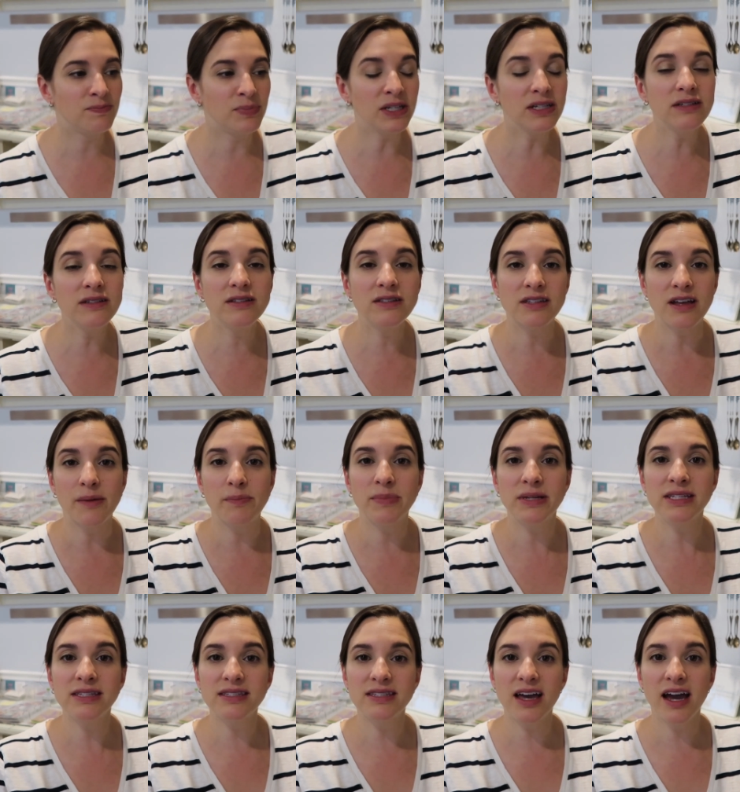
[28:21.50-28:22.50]
builds up
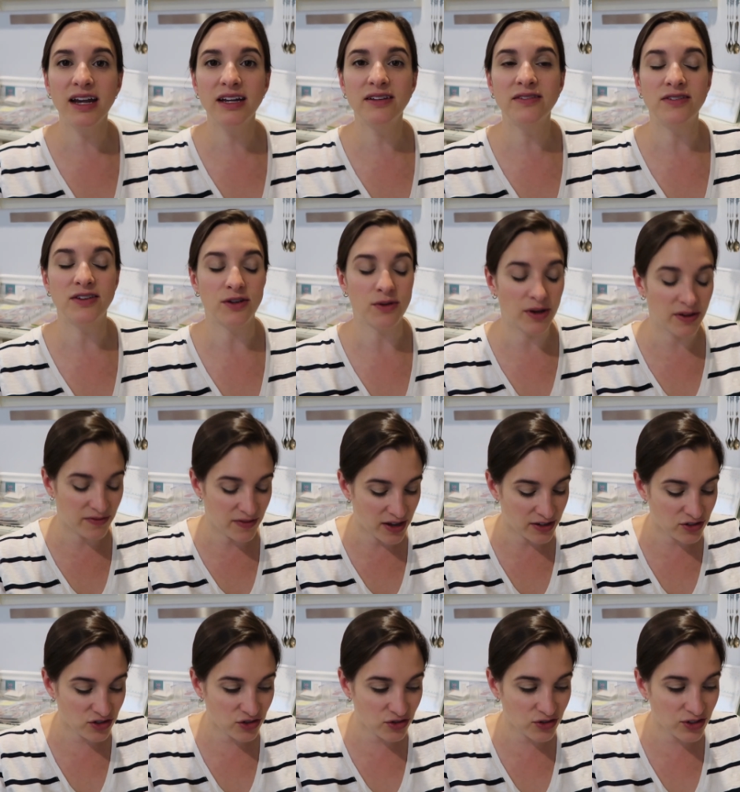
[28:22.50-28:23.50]
inside of you.
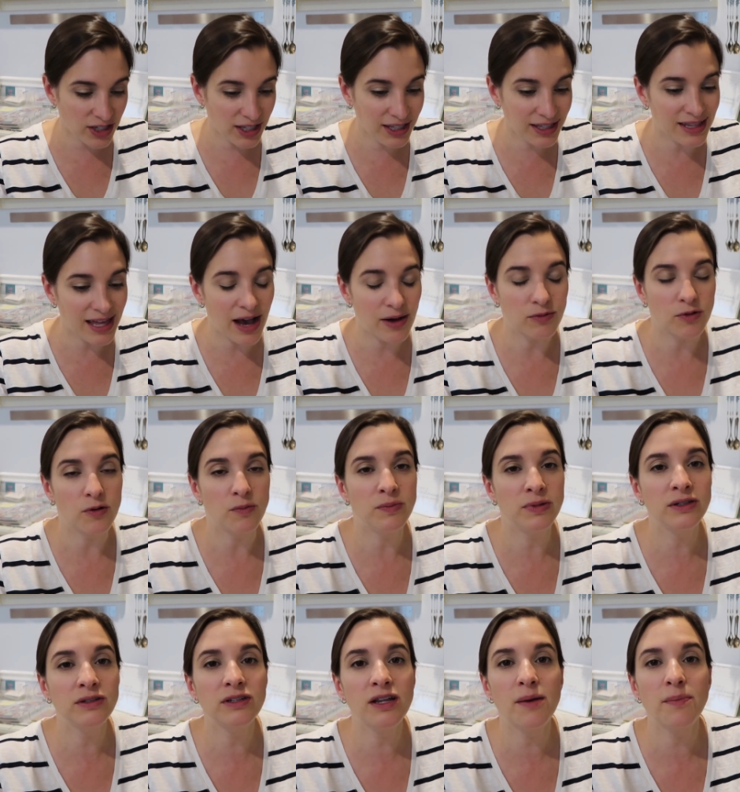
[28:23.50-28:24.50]
Eventually that will
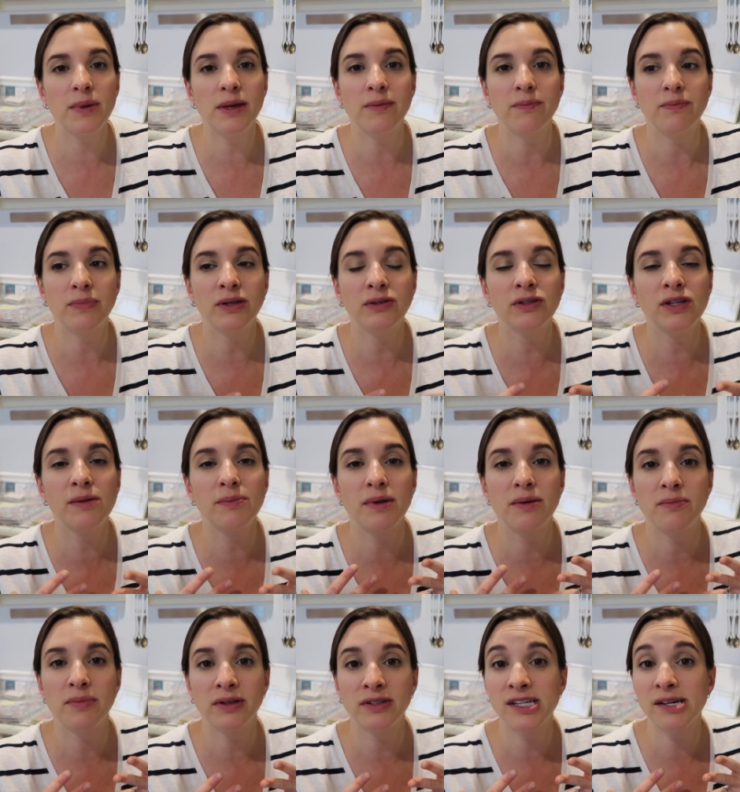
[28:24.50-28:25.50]
build up and build up
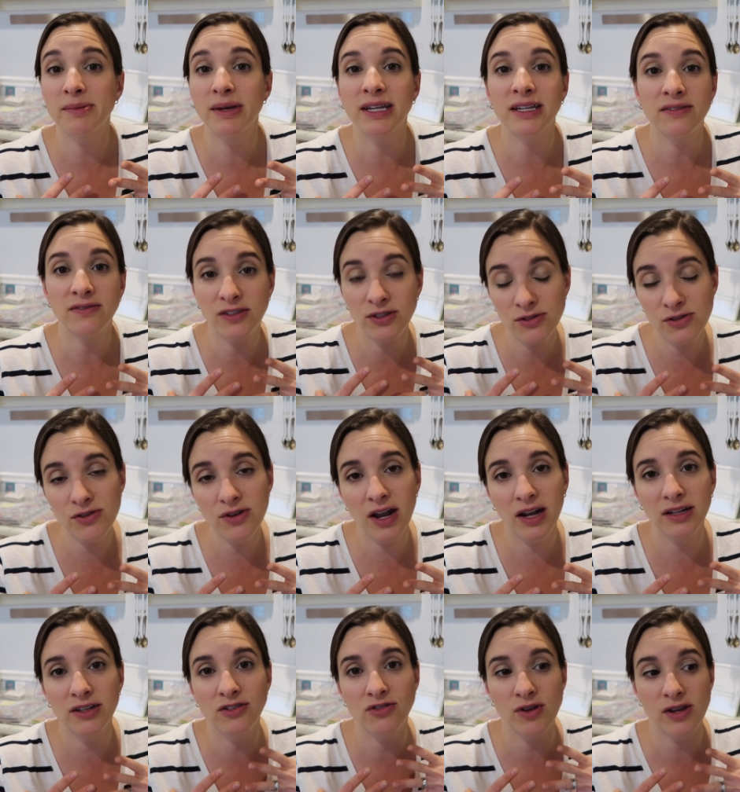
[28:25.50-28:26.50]
and build up, and if you do
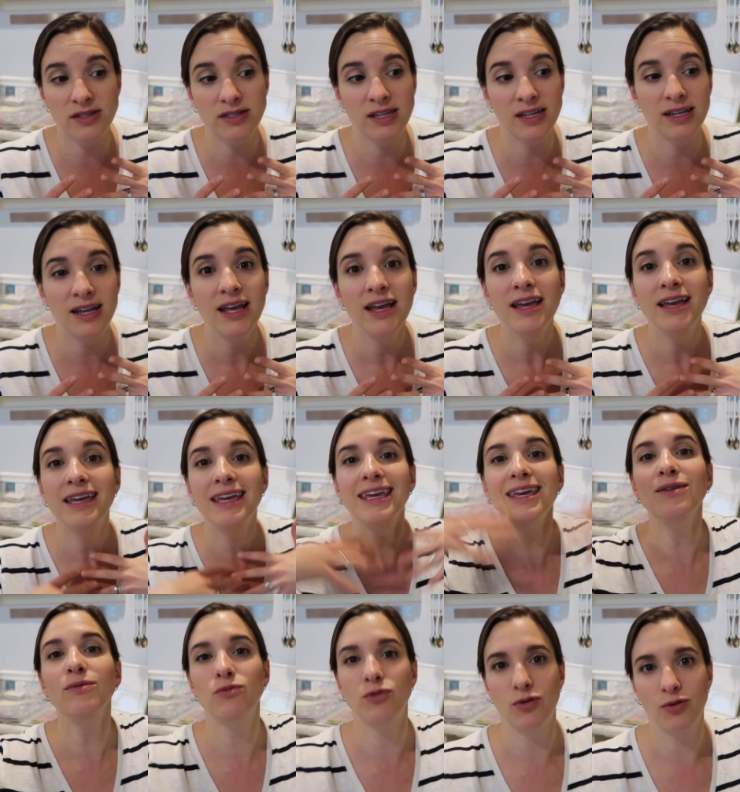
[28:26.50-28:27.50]
not address it,
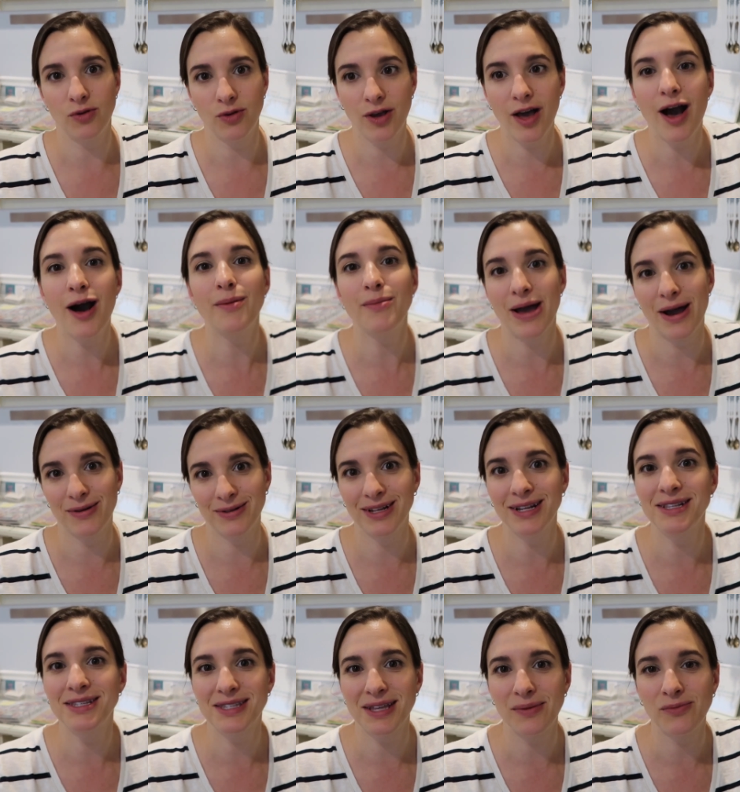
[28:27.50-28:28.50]
it will come out
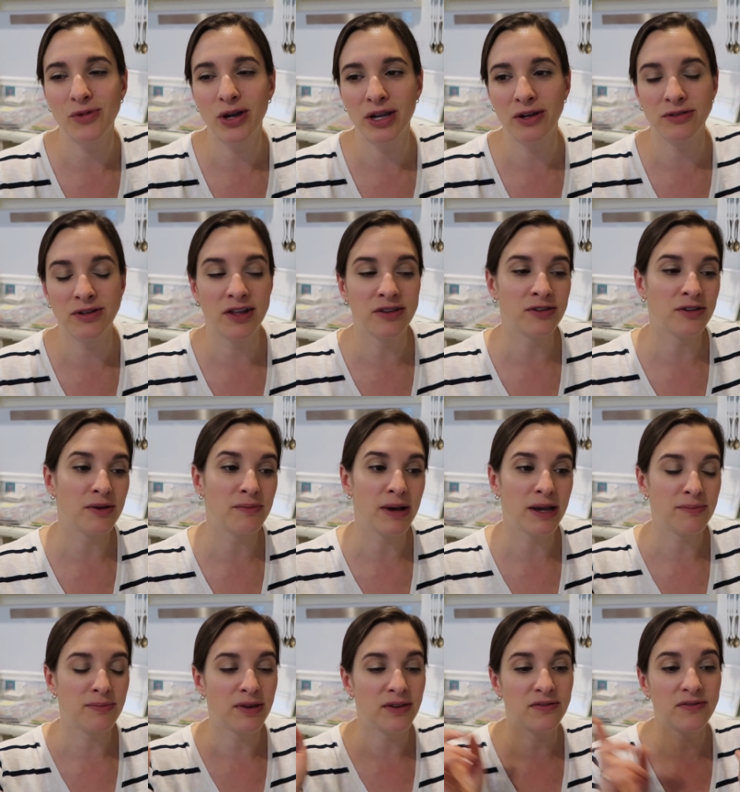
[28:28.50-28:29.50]
in some way or another. It
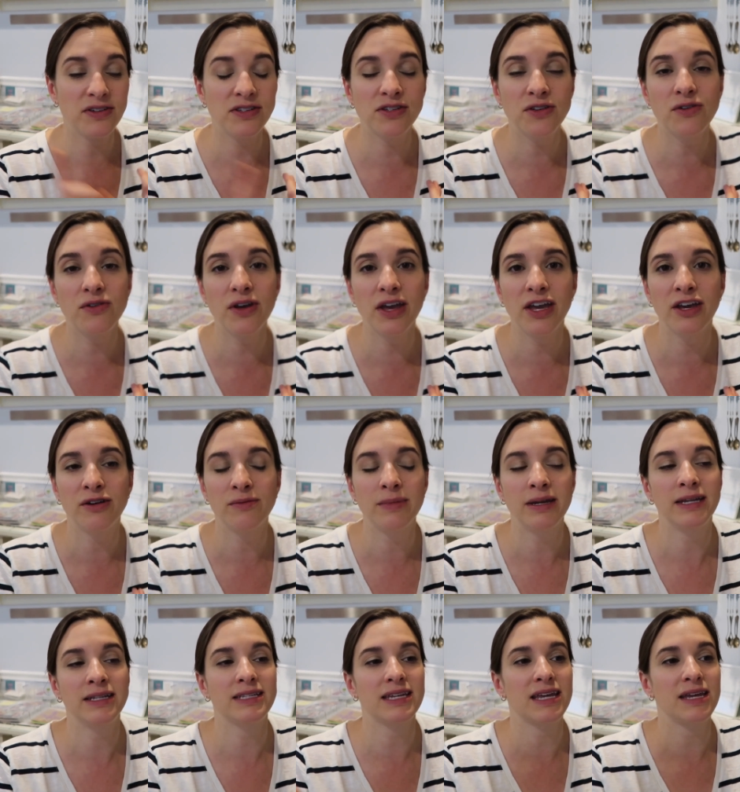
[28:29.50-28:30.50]
might be a physical
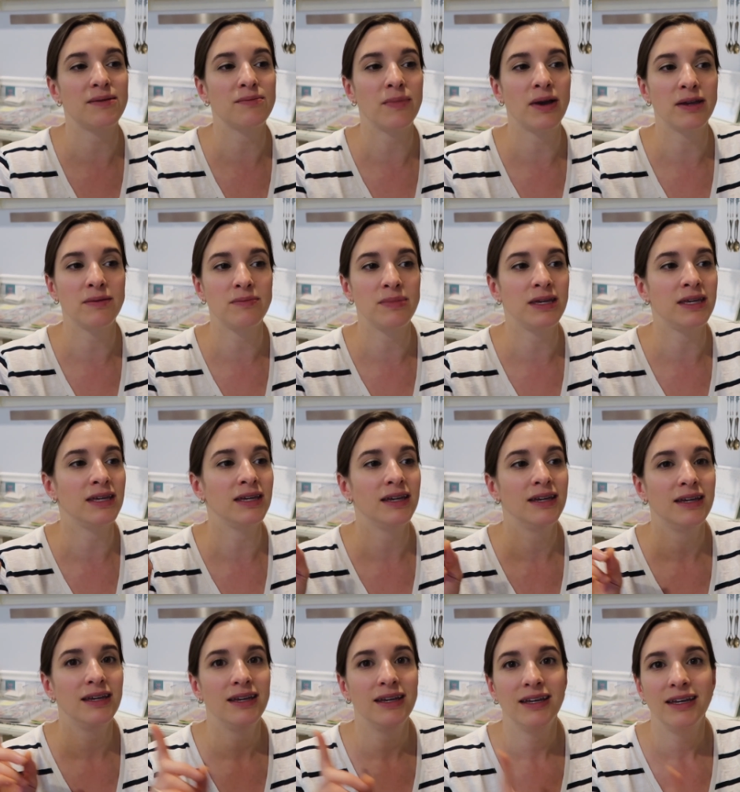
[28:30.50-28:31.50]
ailment, it might be,
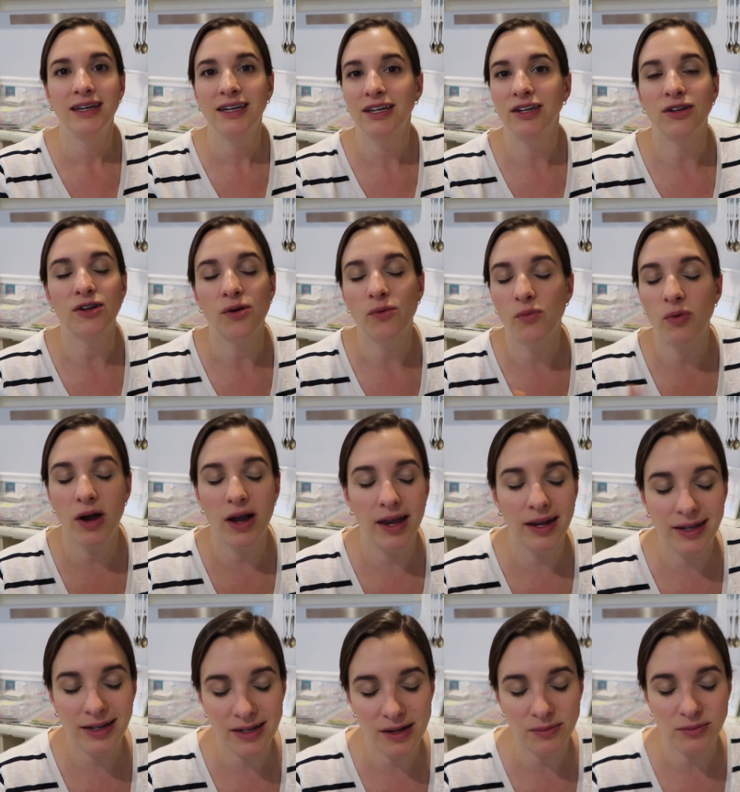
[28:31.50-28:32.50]
you know,
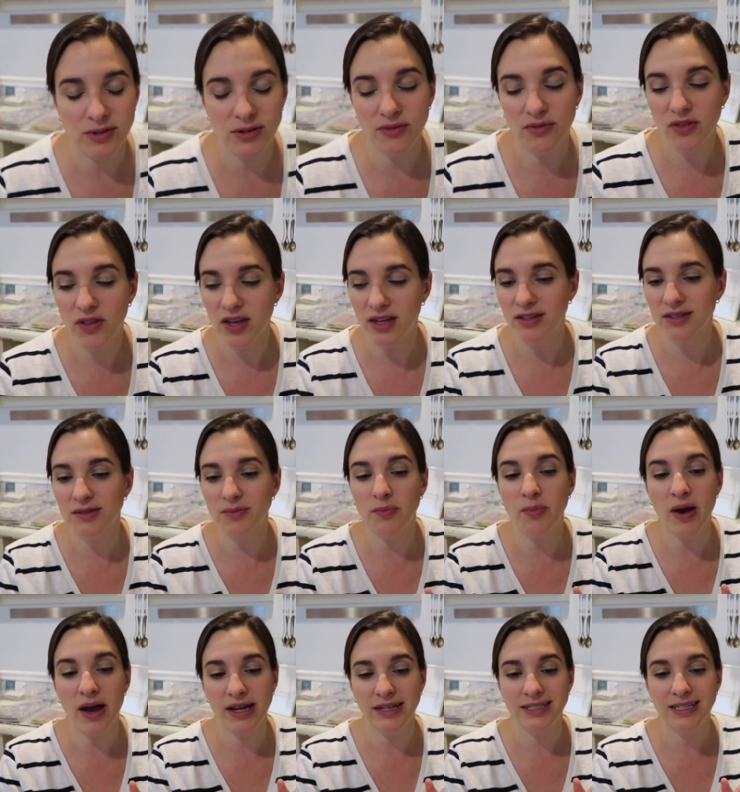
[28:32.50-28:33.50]
any number of things,
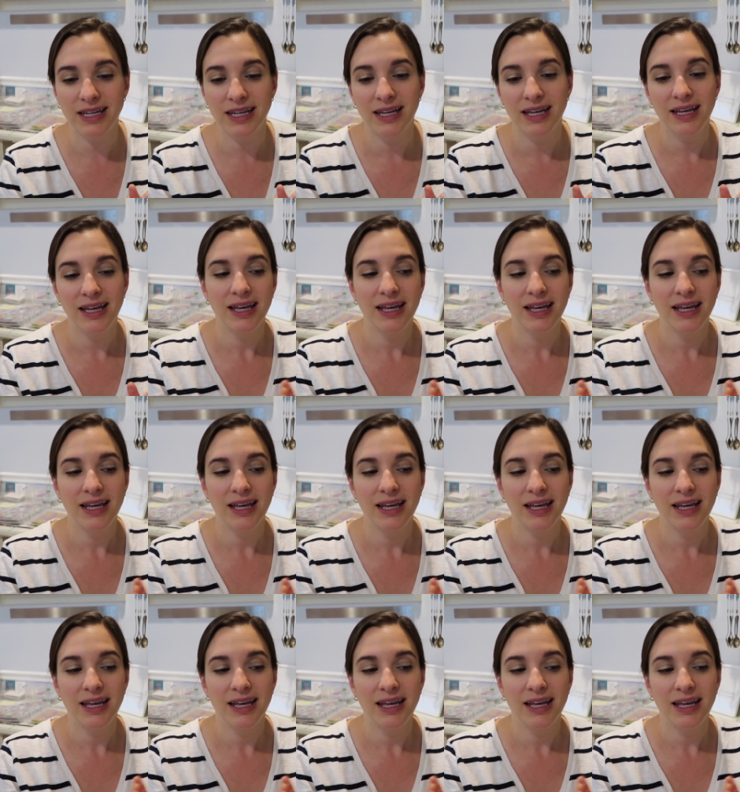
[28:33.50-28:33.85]
but